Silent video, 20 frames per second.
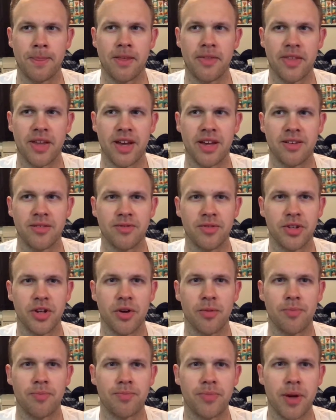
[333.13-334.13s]
And that
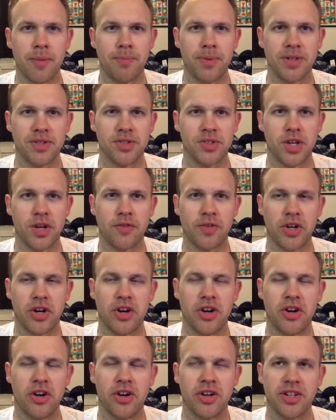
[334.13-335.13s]
that pisses off
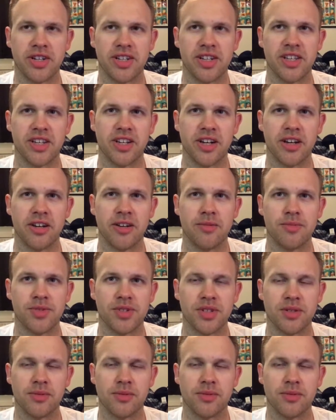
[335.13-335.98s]
Kong, and he comes